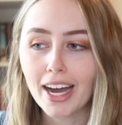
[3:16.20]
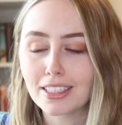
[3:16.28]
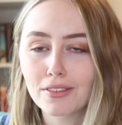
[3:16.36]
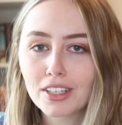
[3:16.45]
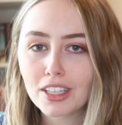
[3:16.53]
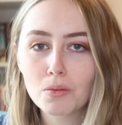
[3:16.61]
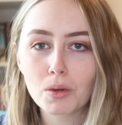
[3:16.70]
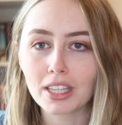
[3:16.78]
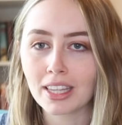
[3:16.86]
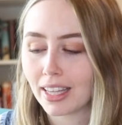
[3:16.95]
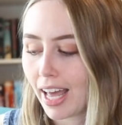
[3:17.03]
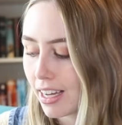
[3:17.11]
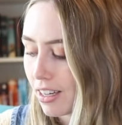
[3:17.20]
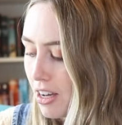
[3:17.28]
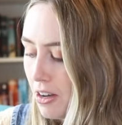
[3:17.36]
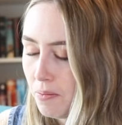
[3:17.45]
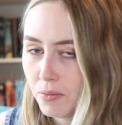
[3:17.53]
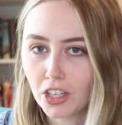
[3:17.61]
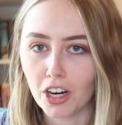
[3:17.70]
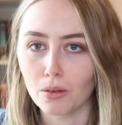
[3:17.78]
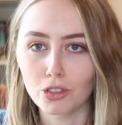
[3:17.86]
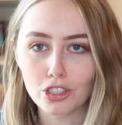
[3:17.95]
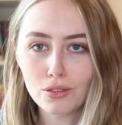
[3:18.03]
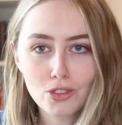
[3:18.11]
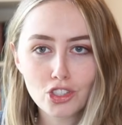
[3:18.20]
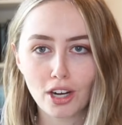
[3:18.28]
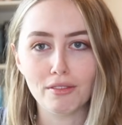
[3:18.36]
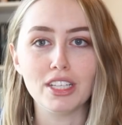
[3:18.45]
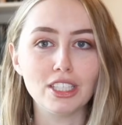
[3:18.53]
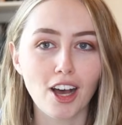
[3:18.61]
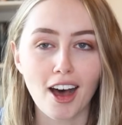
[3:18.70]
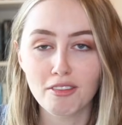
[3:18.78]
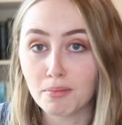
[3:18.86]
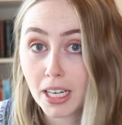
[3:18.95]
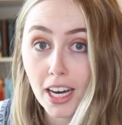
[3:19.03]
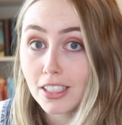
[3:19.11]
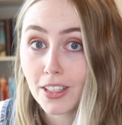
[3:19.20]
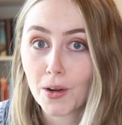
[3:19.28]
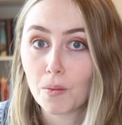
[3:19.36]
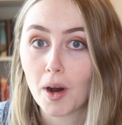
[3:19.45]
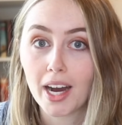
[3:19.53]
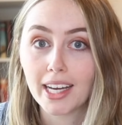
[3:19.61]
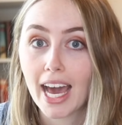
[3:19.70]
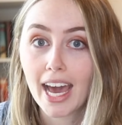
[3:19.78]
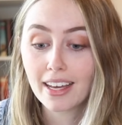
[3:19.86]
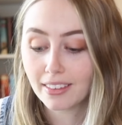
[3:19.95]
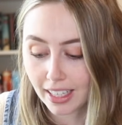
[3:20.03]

I definitely wouldn't like you know, just shove these off because they're YA.